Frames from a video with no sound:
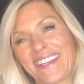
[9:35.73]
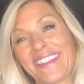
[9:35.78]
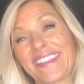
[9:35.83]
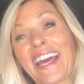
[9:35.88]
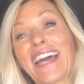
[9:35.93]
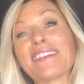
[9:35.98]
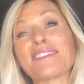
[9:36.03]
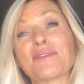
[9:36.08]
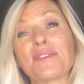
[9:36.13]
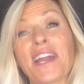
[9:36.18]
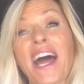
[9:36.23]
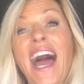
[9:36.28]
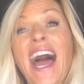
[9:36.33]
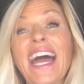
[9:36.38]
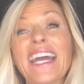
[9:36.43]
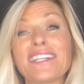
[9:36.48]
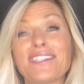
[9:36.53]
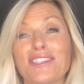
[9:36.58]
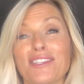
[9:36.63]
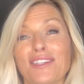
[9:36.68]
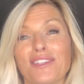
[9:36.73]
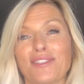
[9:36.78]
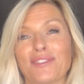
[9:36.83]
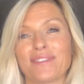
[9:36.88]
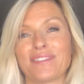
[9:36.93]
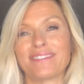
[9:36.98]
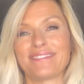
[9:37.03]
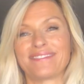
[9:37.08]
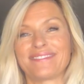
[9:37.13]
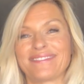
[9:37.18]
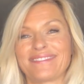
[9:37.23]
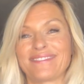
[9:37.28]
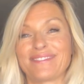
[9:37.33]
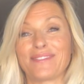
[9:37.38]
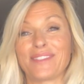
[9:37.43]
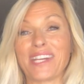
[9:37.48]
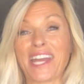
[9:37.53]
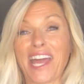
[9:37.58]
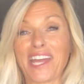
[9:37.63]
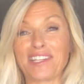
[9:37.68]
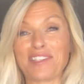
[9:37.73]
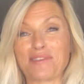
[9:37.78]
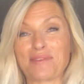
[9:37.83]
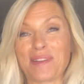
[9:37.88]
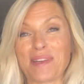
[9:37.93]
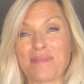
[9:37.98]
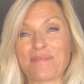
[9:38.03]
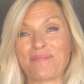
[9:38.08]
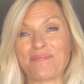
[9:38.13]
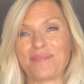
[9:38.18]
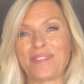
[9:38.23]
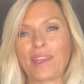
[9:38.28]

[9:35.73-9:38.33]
That's what I do when I dream.